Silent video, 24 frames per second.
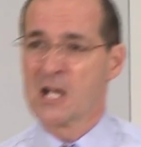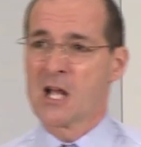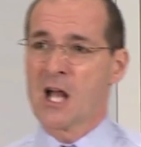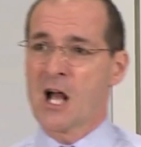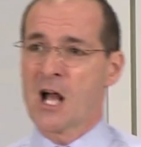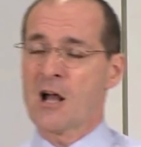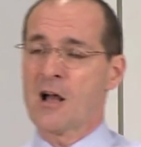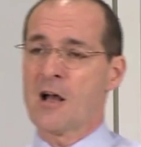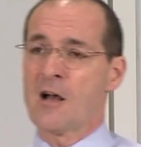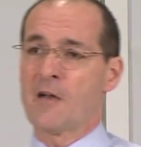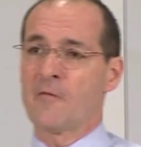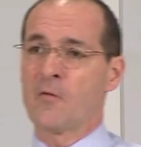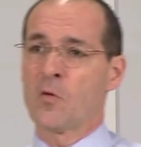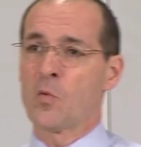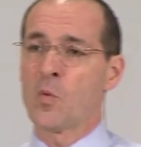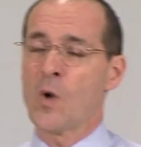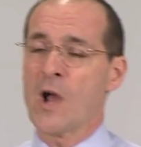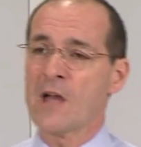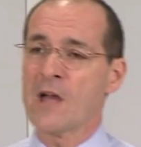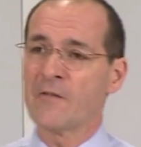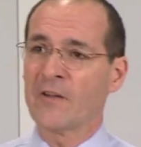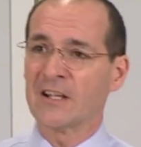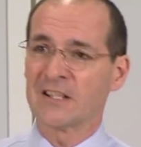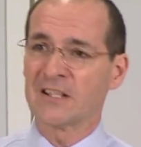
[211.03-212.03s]
a
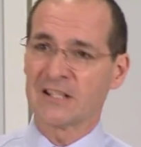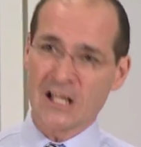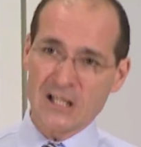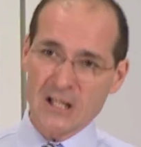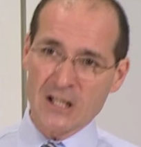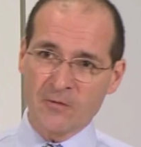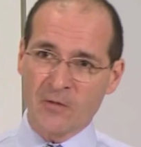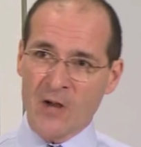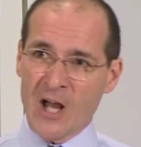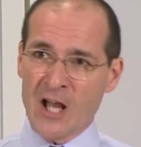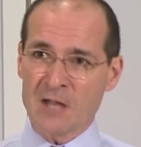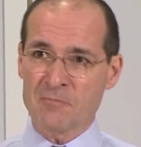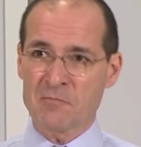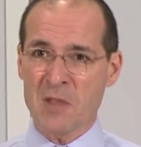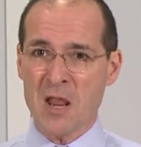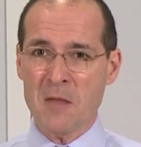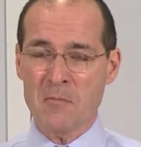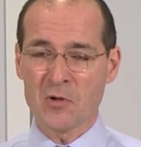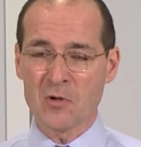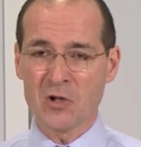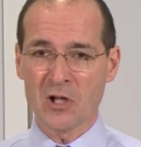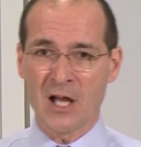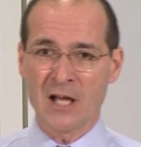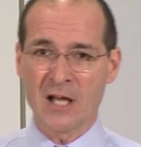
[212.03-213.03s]
way of identifying
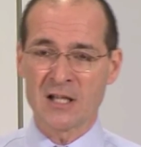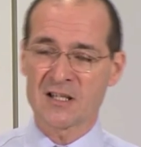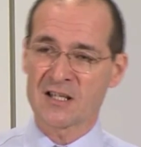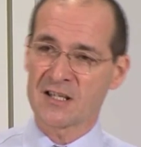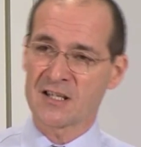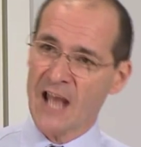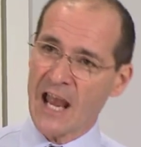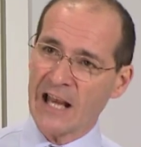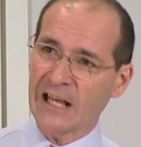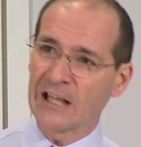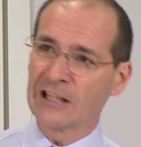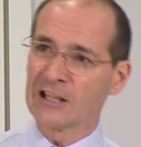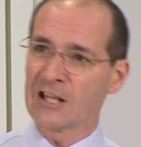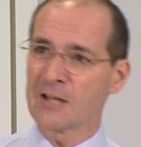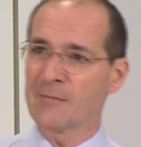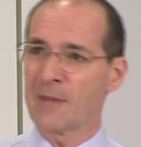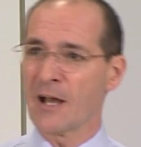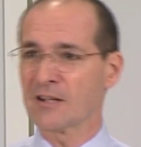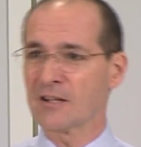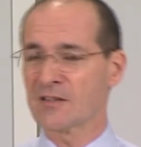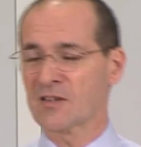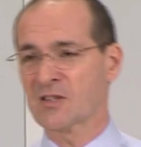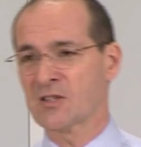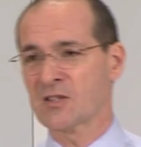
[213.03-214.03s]
people and sacking them
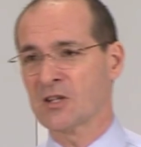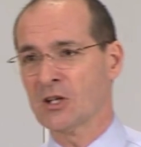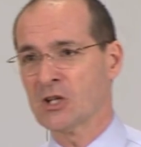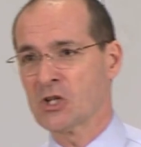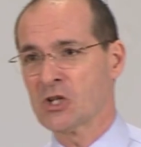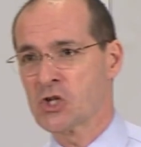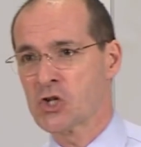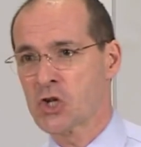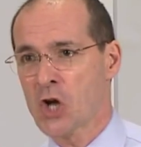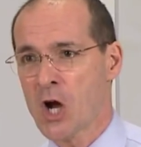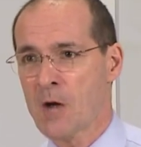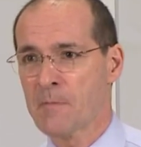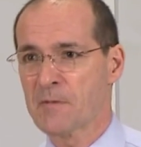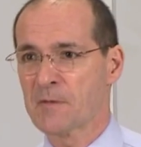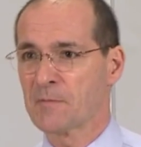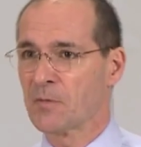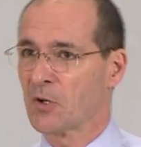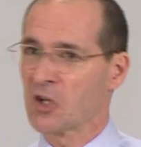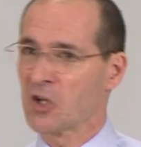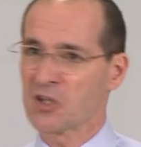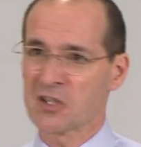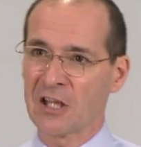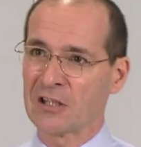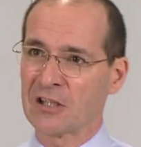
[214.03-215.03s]
out of certain jobs
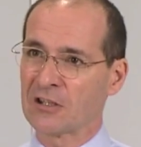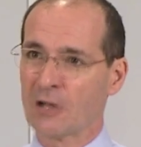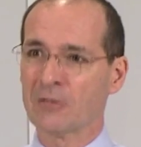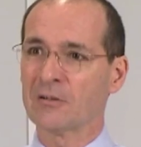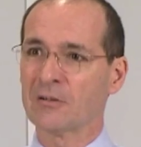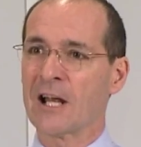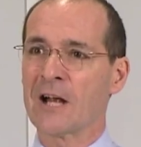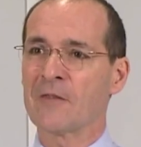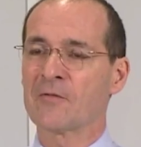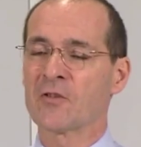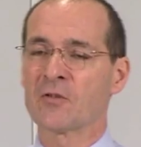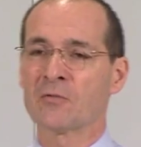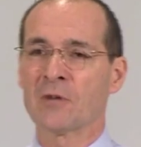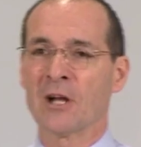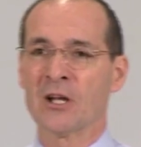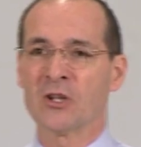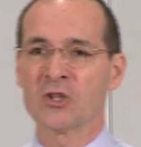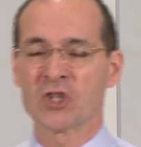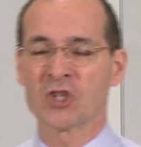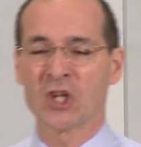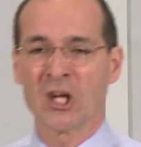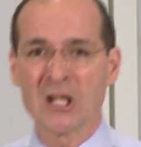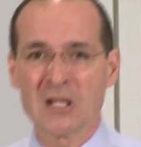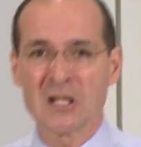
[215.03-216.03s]
because they don't have the right
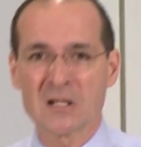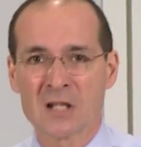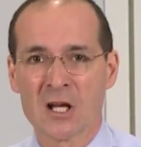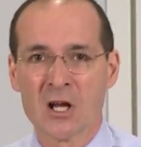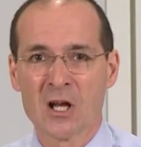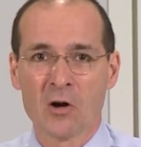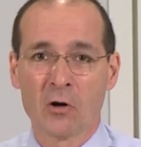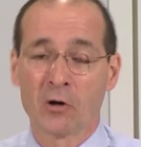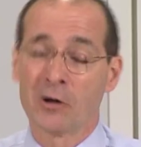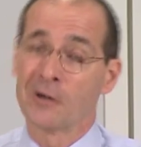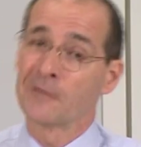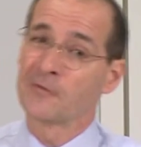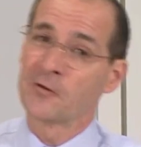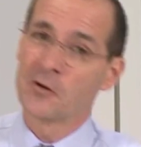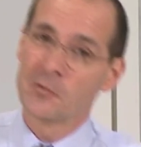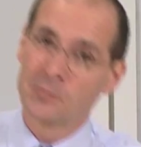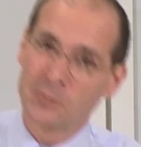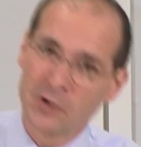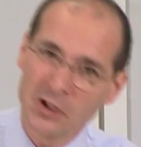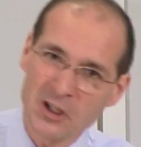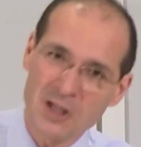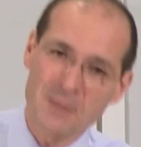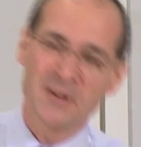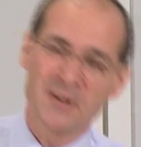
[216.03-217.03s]
genes, or if you
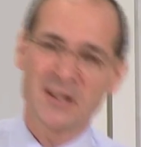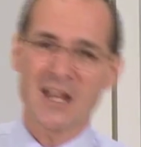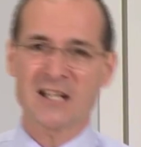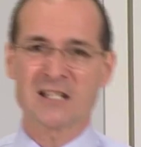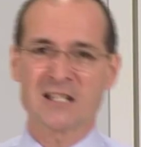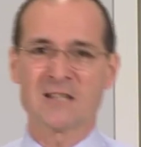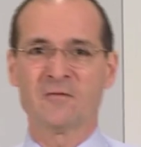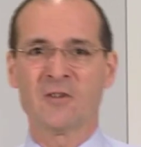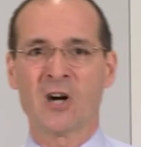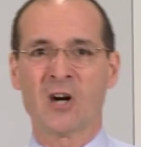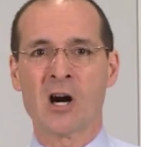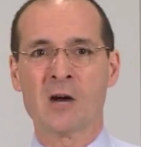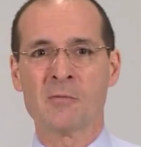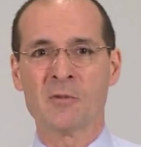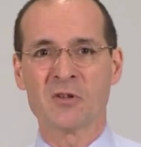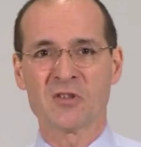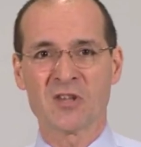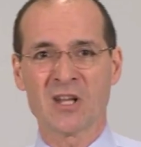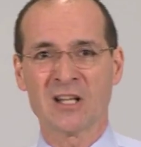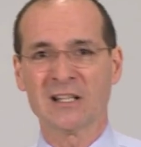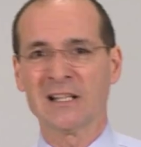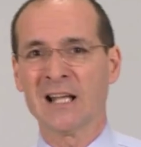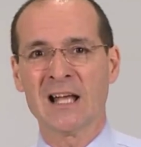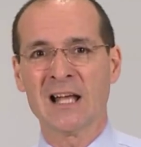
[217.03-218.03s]
put them in that environment,
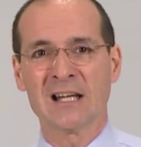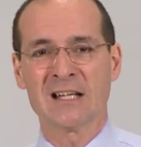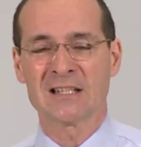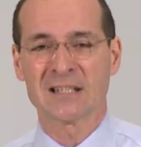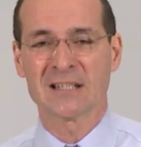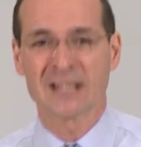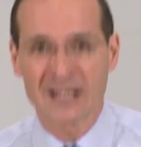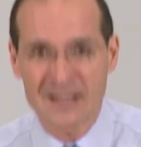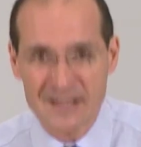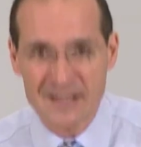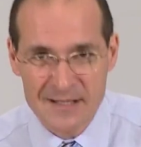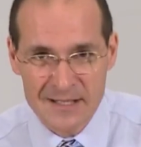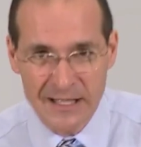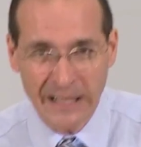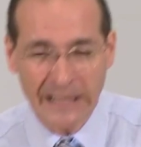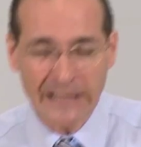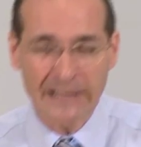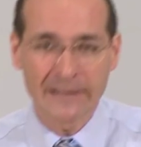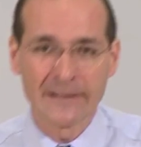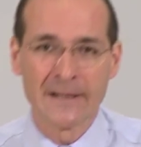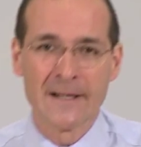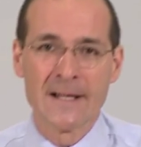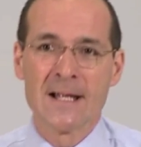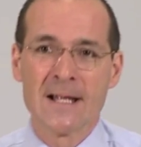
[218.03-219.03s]
they're likely to get
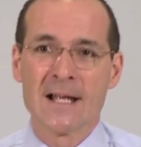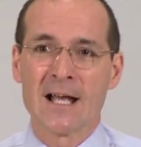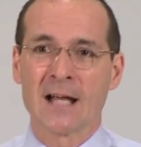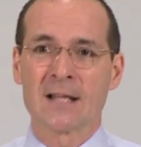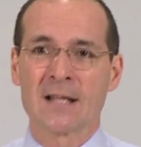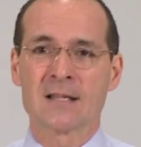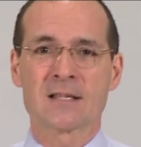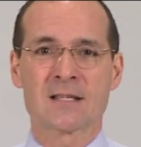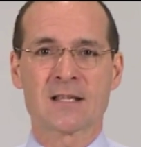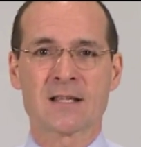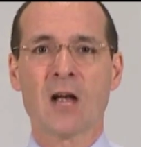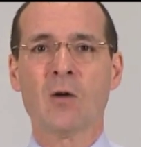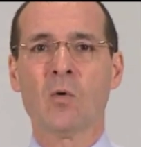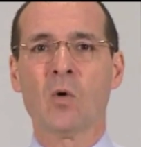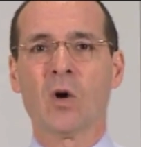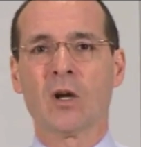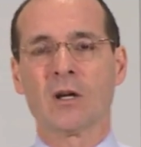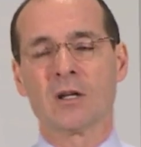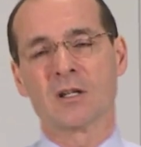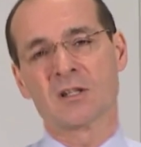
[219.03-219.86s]
sick, and so on.